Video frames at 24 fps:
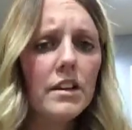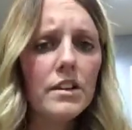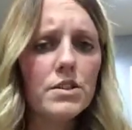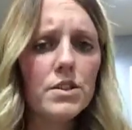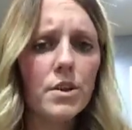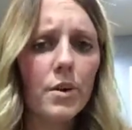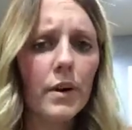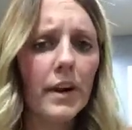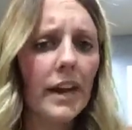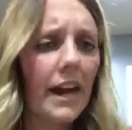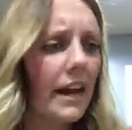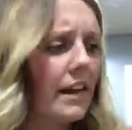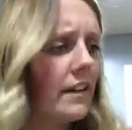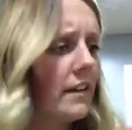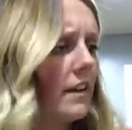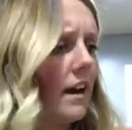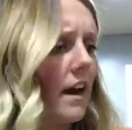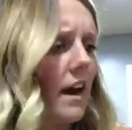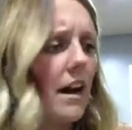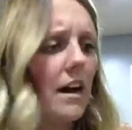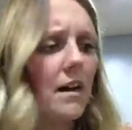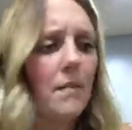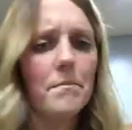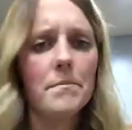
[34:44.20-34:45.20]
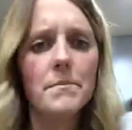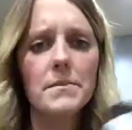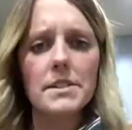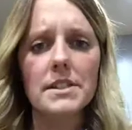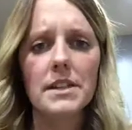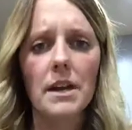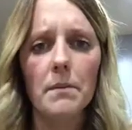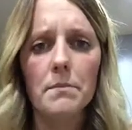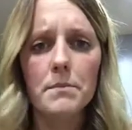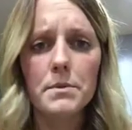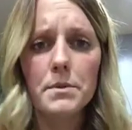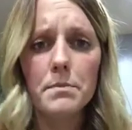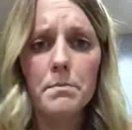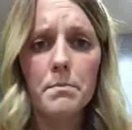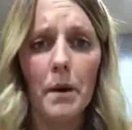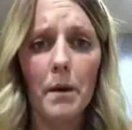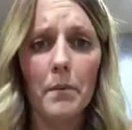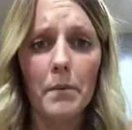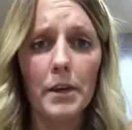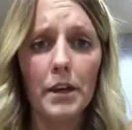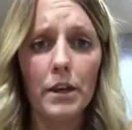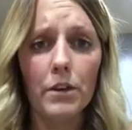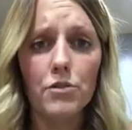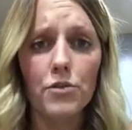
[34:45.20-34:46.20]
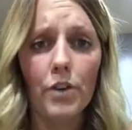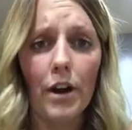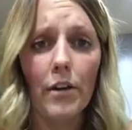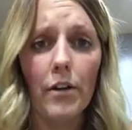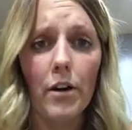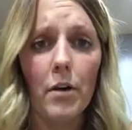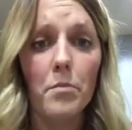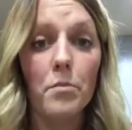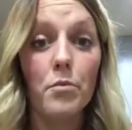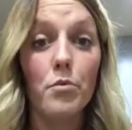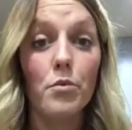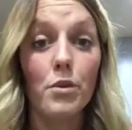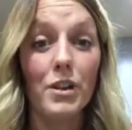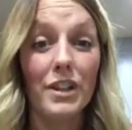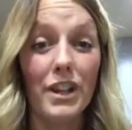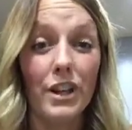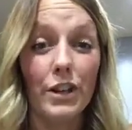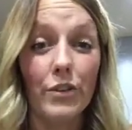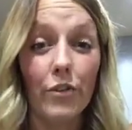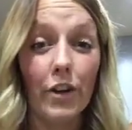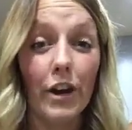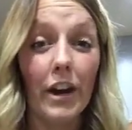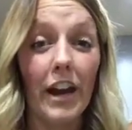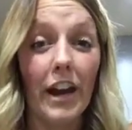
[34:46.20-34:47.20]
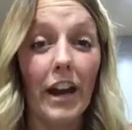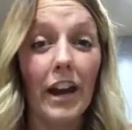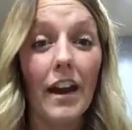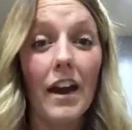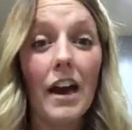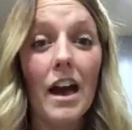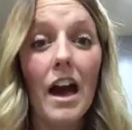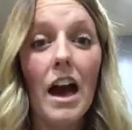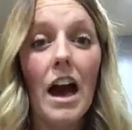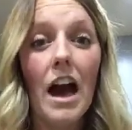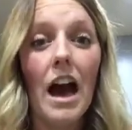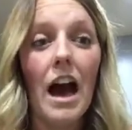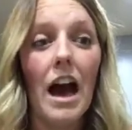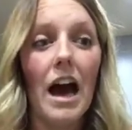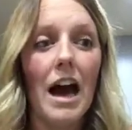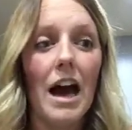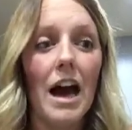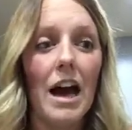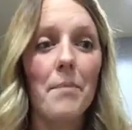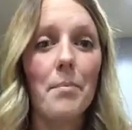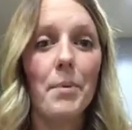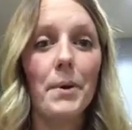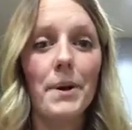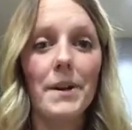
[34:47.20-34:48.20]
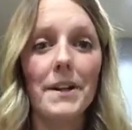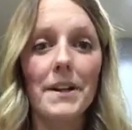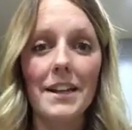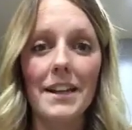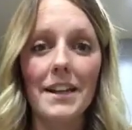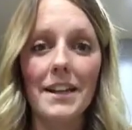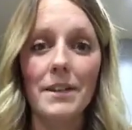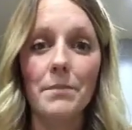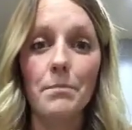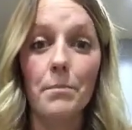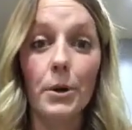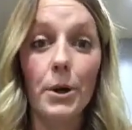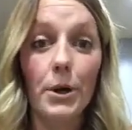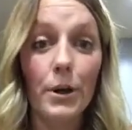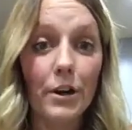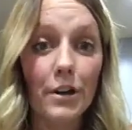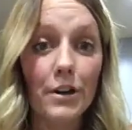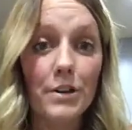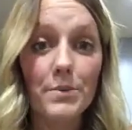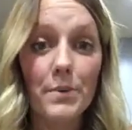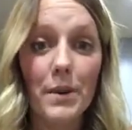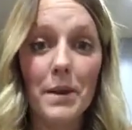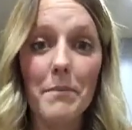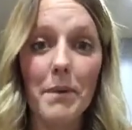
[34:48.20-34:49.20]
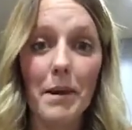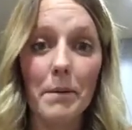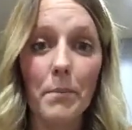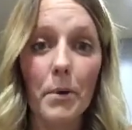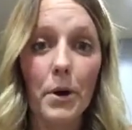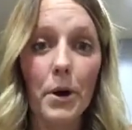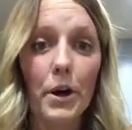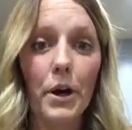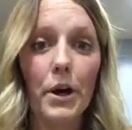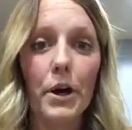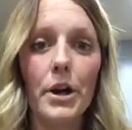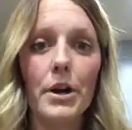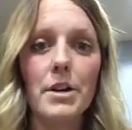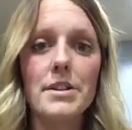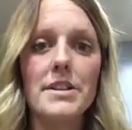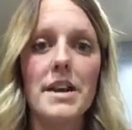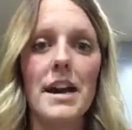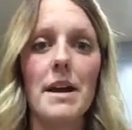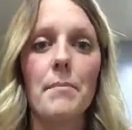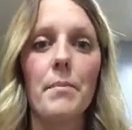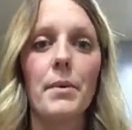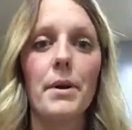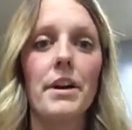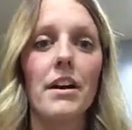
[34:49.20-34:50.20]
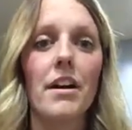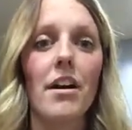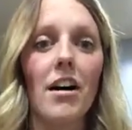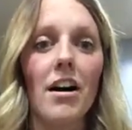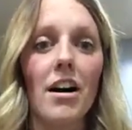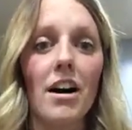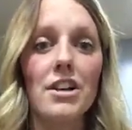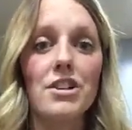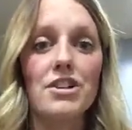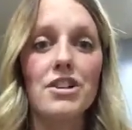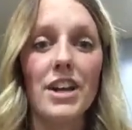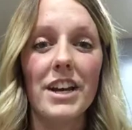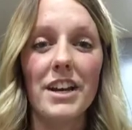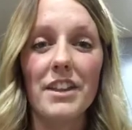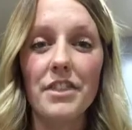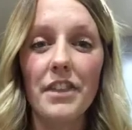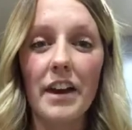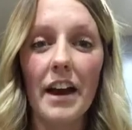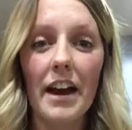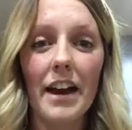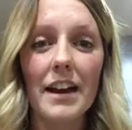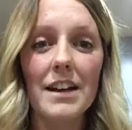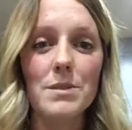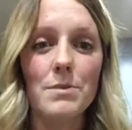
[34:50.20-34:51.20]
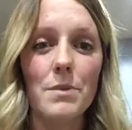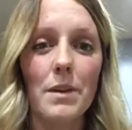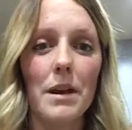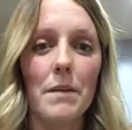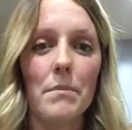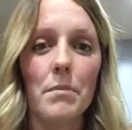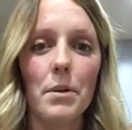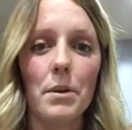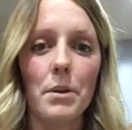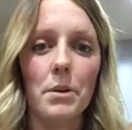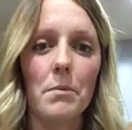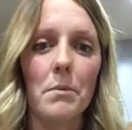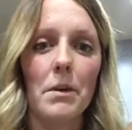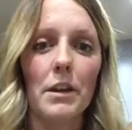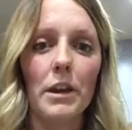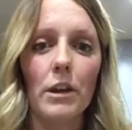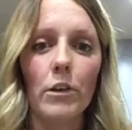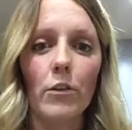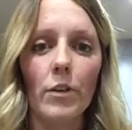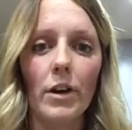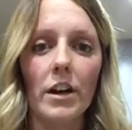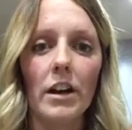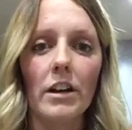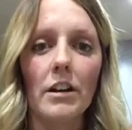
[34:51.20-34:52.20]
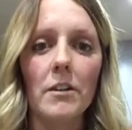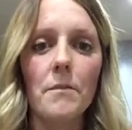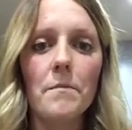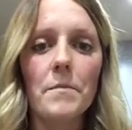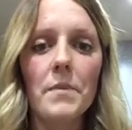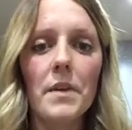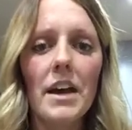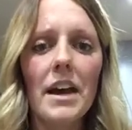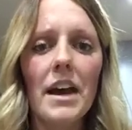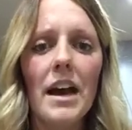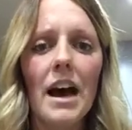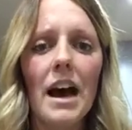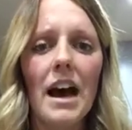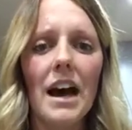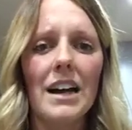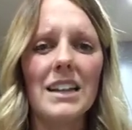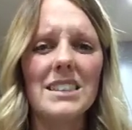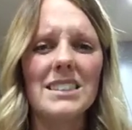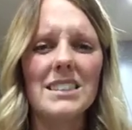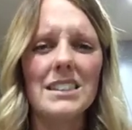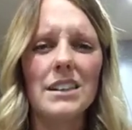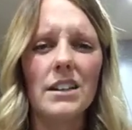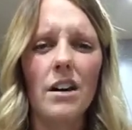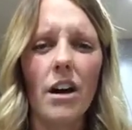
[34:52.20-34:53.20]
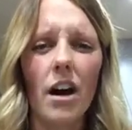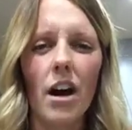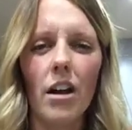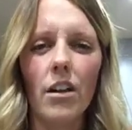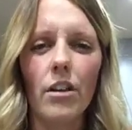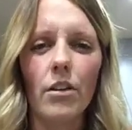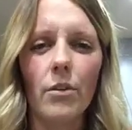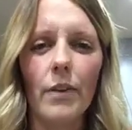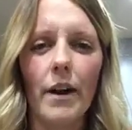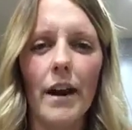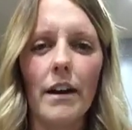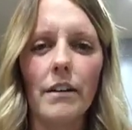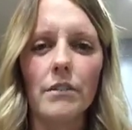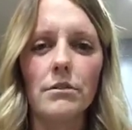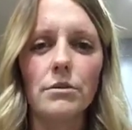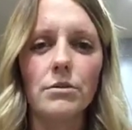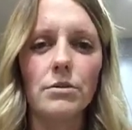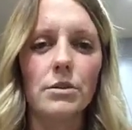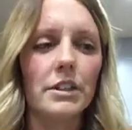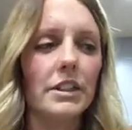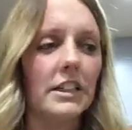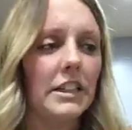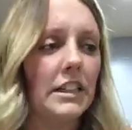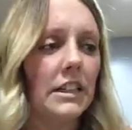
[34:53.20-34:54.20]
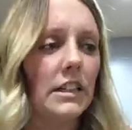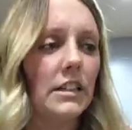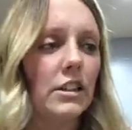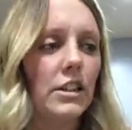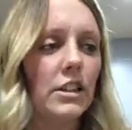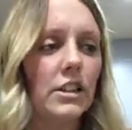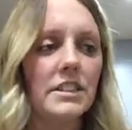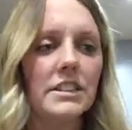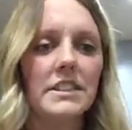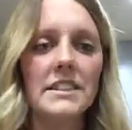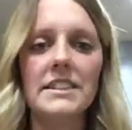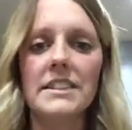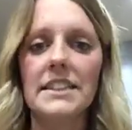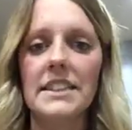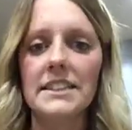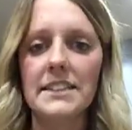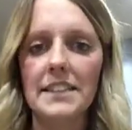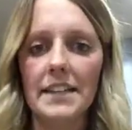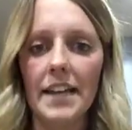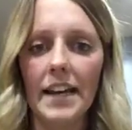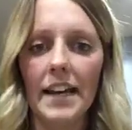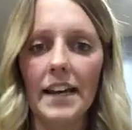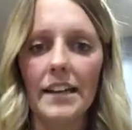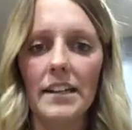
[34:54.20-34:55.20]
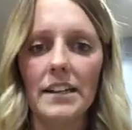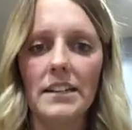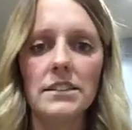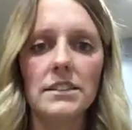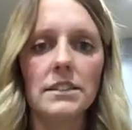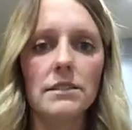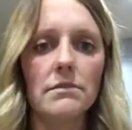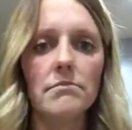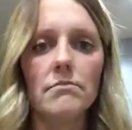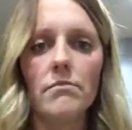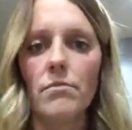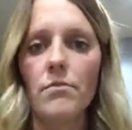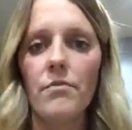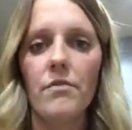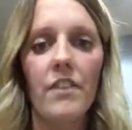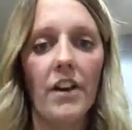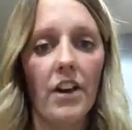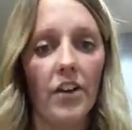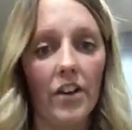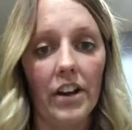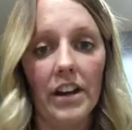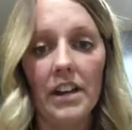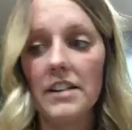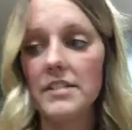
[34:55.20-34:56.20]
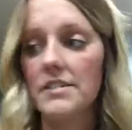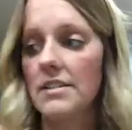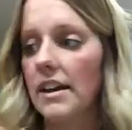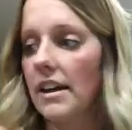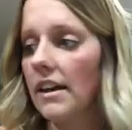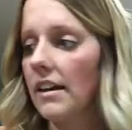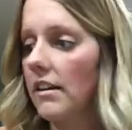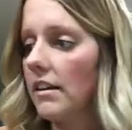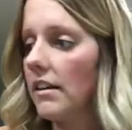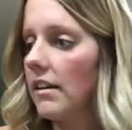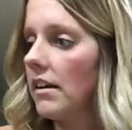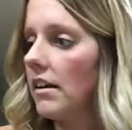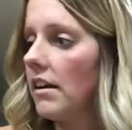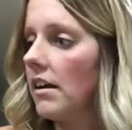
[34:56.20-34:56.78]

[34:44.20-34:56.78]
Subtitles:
So again, Stubbs barbecue dry rub, really great. I put it in burgers when I make burgers. I put it on chicken thighs when I put them on the grill. It's an all around really good seasoning. It's very easy.